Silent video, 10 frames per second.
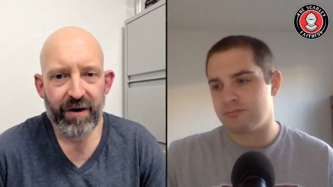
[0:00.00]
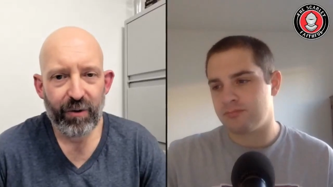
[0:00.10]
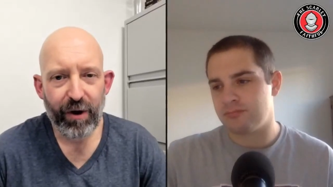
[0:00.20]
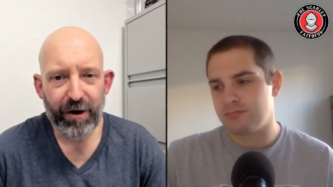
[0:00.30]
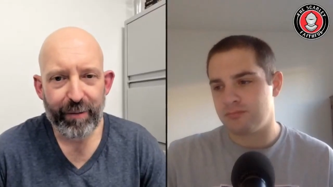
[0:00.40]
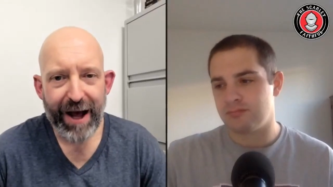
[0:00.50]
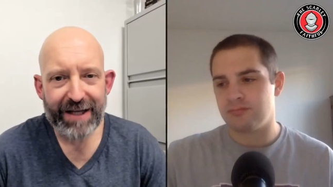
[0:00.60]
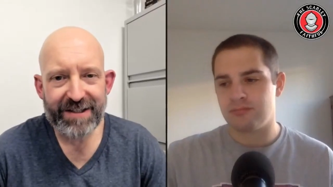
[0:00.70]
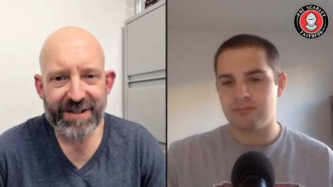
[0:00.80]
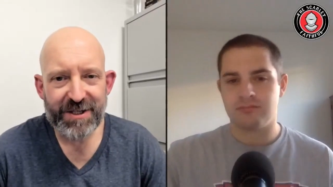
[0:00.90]
Speaker 1: Welcome
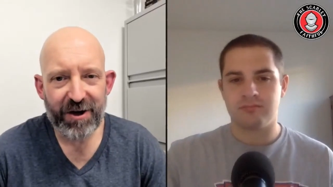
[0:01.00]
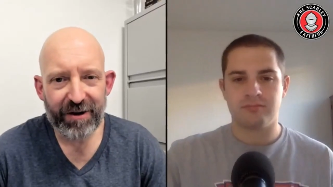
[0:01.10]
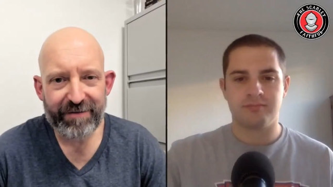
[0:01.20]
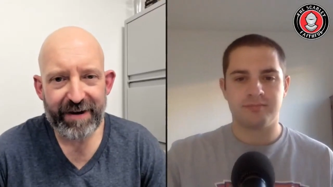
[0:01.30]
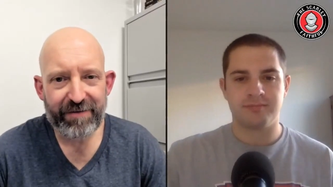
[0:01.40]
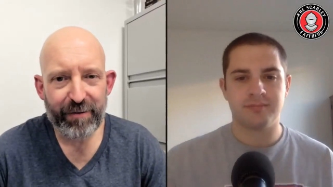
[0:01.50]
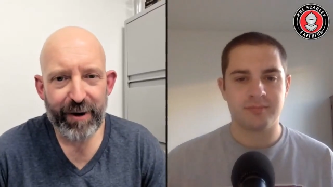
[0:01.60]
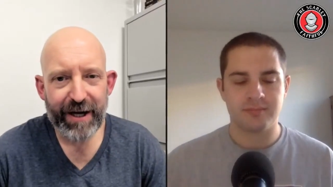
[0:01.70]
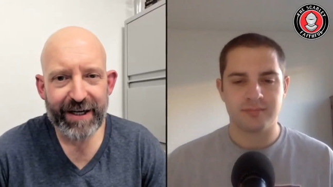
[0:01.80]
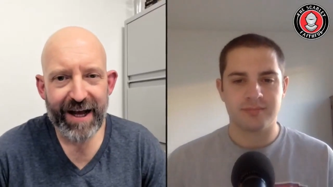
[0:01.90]
back to the Scarlet Faithful
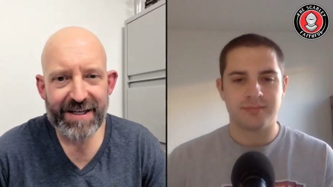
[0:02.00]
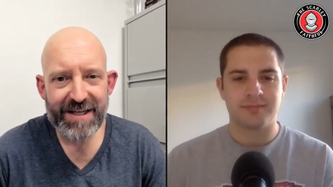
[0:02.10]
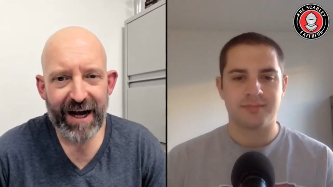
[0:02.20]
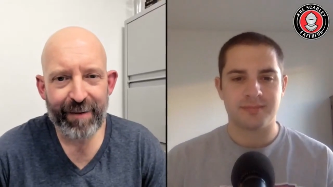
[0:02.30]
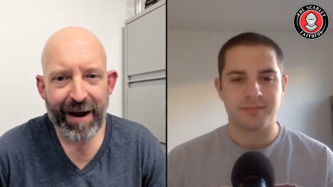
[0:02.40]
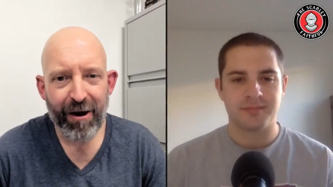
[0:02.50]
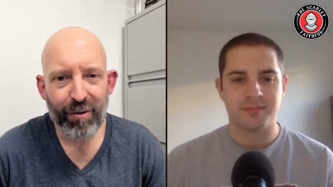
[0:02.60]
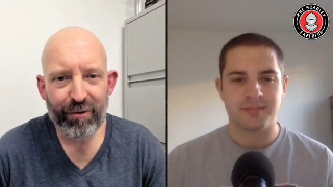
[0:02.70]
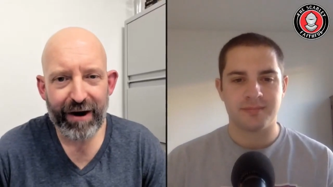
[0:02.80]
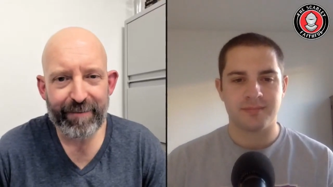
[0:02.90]
podcast. I'm
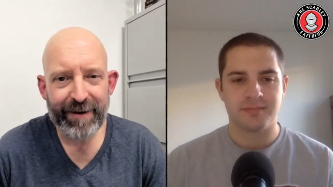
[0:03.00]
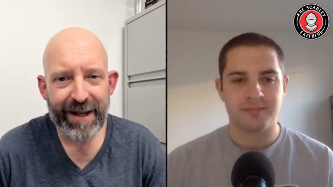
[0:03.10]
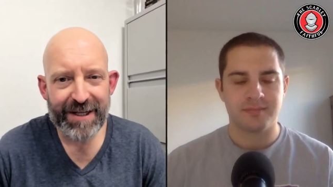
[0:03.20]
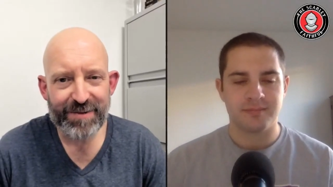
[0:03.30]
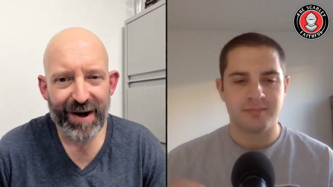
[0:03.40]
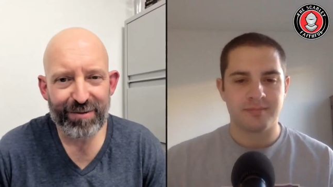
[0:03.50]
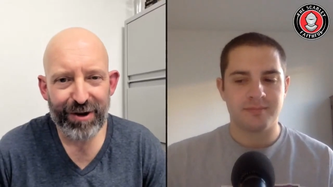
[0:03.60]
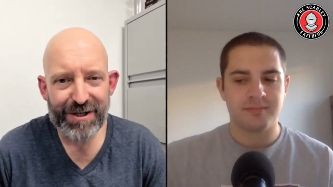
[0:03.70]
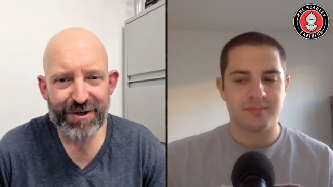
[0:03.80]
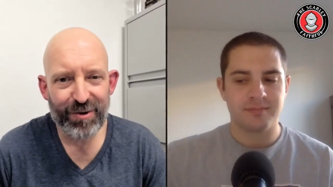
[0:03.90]
Aaron Breitman. It's my
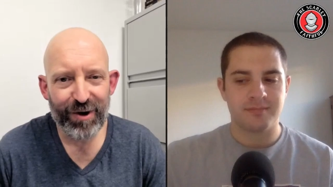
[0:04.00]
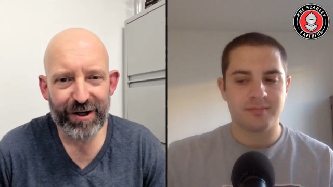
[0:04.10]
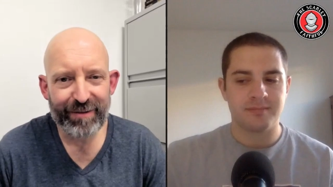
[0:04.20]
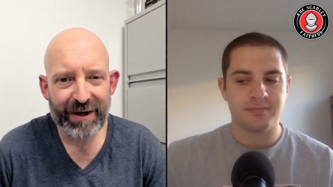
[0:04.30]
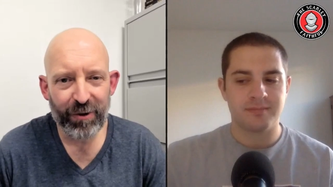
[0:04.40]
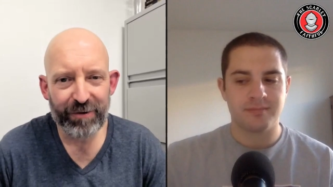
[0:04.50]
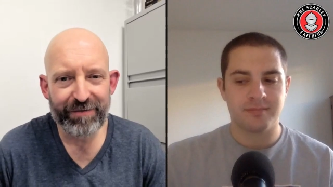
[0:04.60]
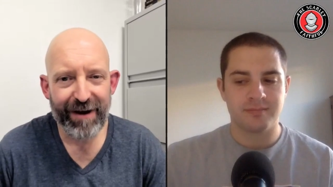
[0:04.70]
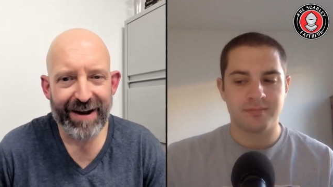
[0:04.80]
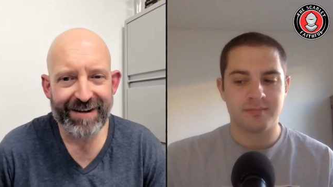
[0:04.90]
pleasure to welcome an old
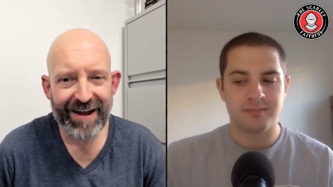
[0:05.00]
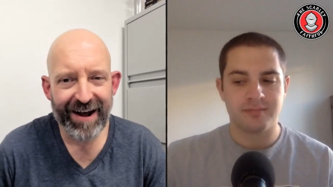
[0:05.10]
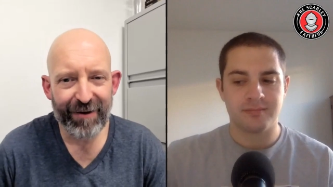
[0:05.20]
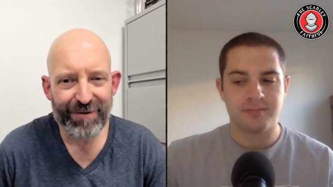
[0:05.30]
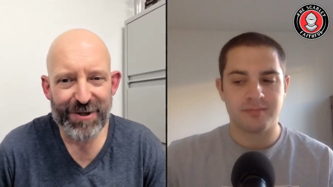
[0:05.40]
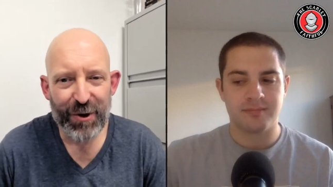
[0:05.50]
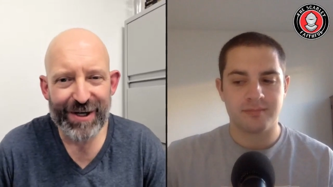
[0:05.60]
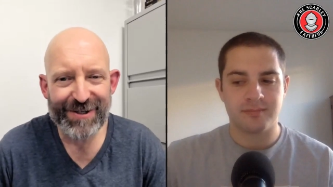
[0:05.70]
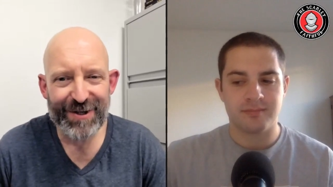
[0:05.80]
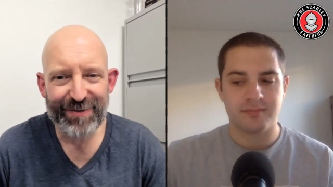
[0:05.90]
friend, uh,
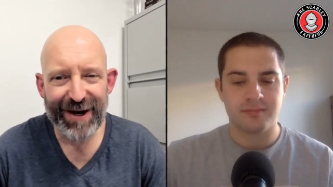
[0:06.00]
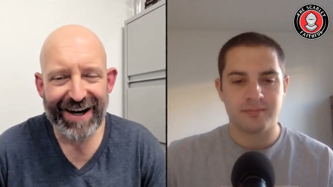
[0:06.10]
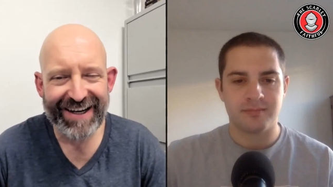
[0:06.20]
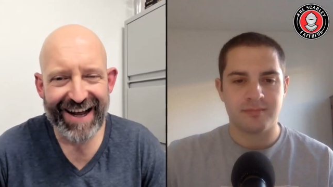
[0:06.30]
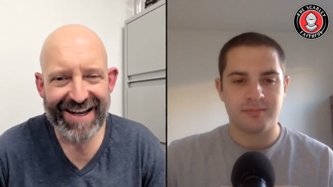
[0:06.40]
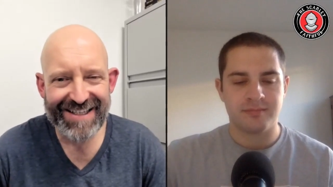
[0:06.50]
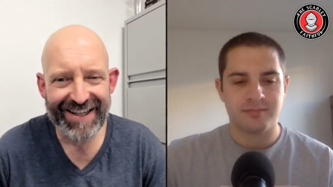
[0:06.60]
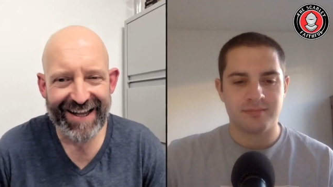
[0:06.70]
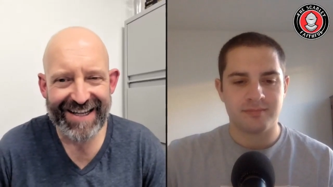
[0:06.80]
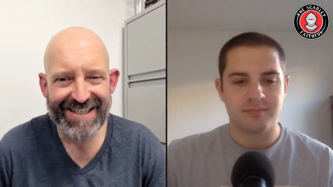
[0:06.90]
returning to the podcast,
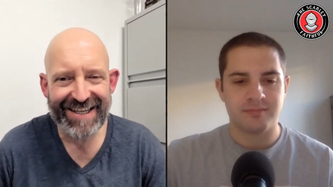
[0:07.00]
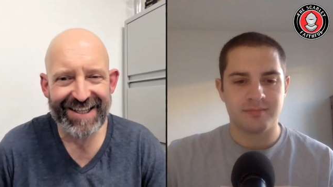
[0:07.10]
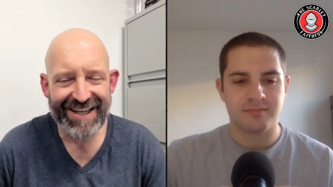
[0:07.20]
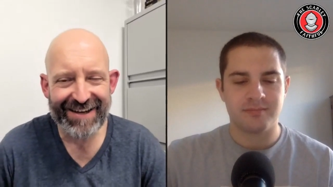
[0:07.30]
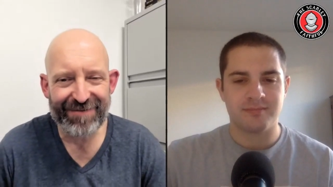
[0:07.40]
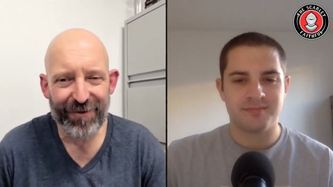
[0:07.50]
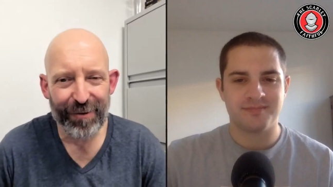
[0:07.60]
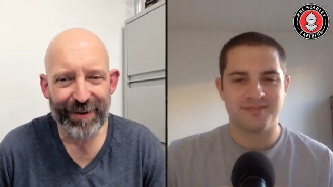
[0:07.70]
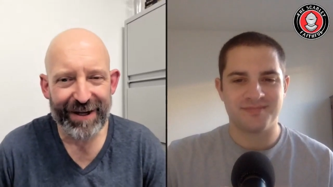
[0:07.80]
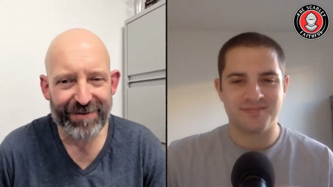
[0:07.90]
Lance Glinn,
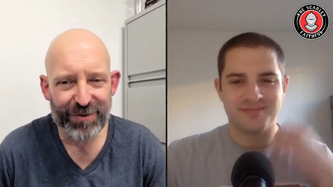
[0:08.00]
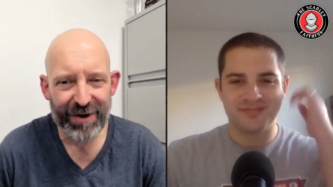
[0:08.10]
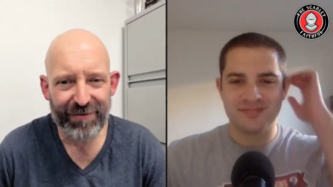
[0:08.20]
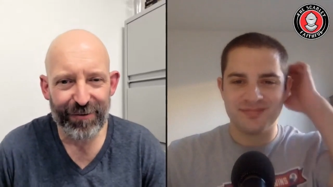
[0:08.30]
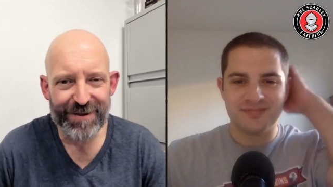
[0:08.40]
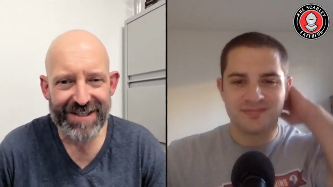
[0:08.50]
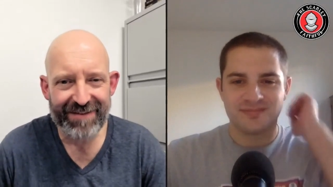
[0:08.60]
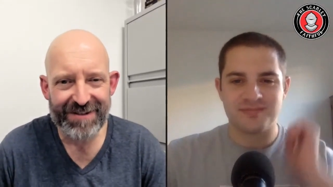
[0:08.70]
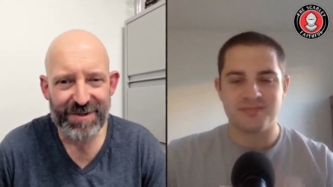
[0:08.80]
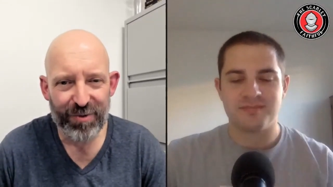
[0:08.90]
formerly of 24
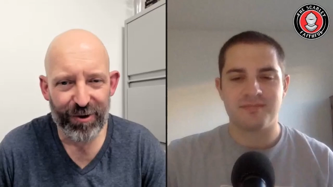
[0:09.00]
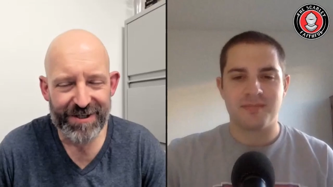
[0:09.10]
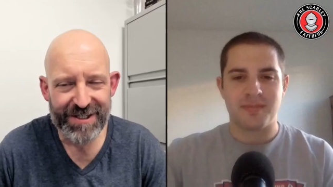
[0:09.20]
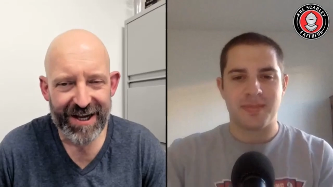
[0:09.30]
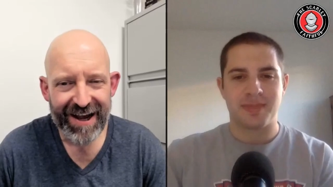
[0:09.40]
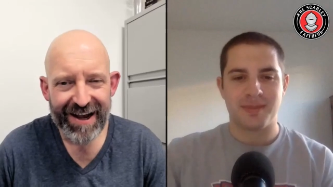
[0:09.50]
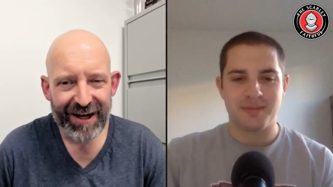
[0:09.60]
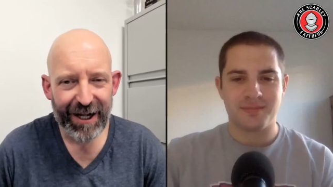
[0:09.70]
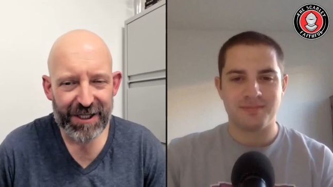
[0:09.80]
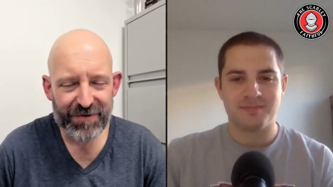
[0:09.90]
7 Sports,
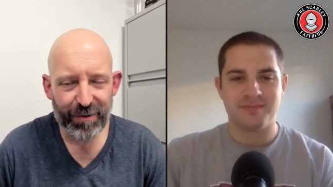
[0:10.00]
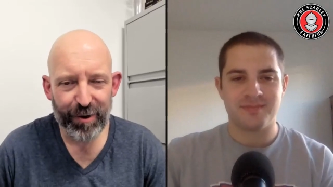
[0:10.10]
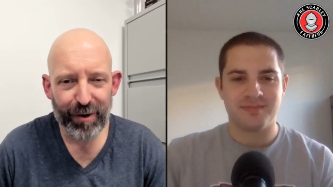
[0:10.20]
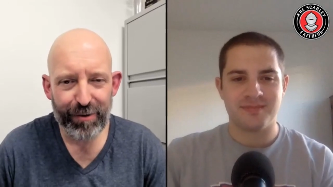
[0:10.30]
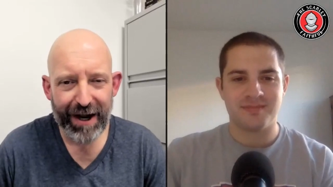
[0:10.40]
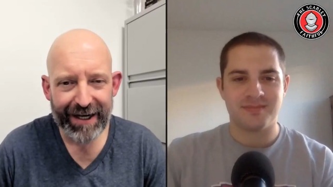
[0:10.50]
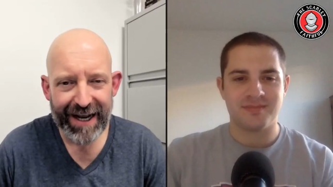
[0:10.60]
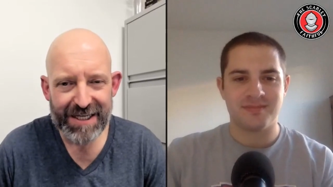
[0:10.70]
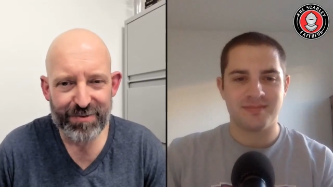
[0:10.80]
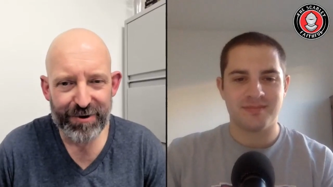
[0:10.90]
college football
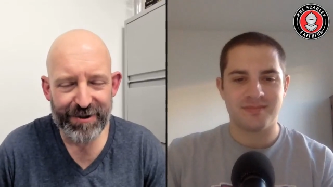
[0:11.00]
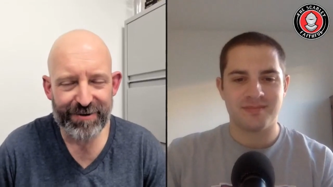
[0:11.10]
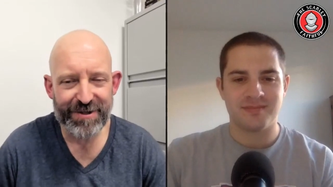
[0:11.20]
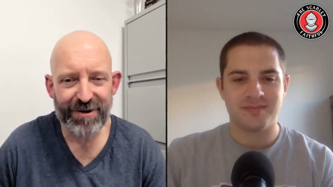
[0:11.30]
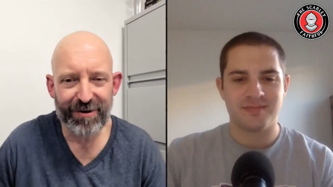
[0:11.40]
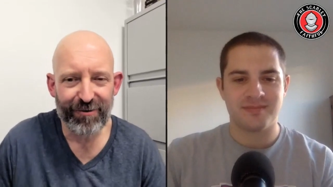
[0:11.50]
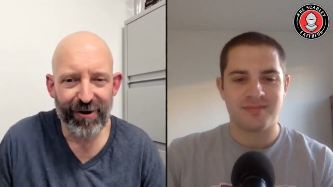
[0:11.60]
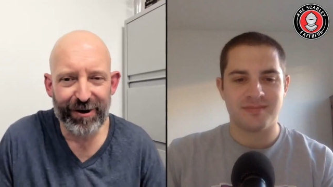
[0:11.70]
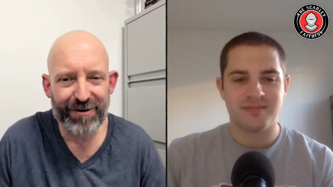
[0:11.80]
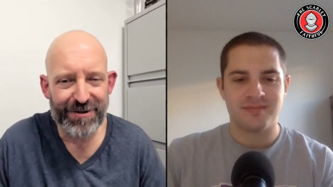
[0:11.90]
podcast producer,
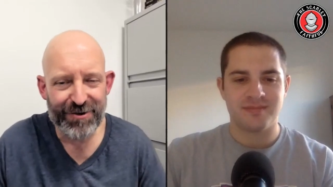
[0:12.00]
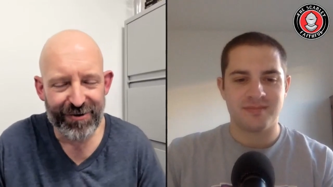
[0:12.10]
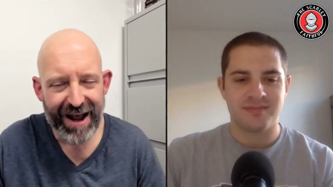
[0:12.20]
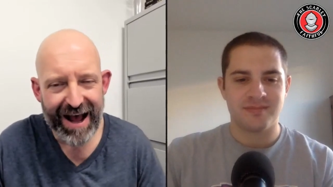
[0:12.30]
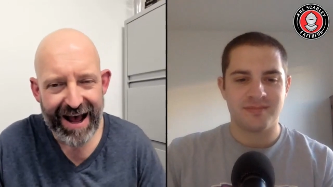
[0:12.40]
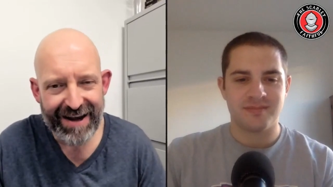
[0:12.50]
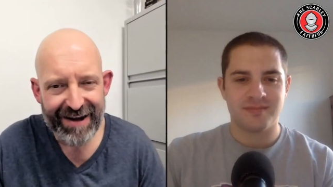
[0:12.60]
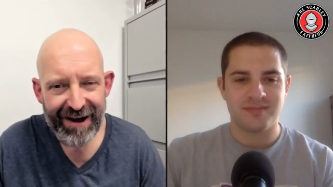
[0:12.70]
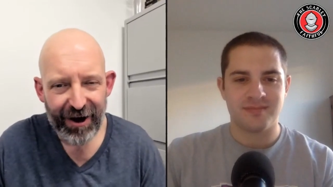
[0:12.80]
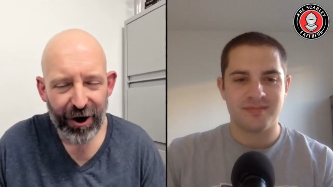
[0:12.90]
Rutgers grad,
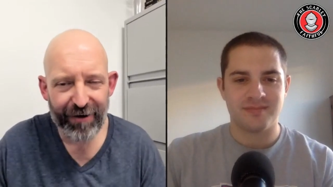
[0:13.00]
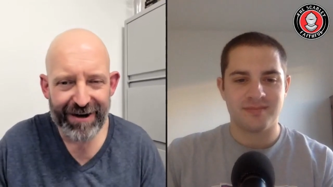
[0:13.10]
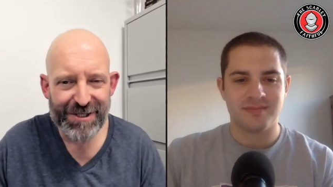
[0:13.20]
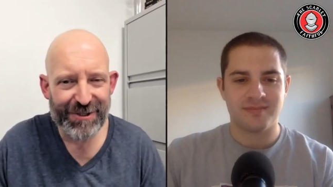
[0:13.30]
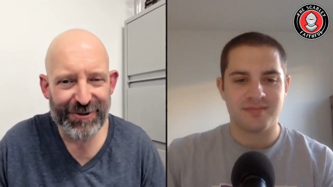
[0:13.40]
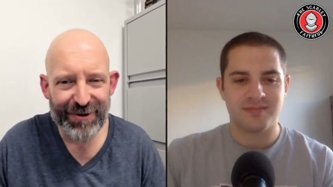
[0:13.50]
RSU,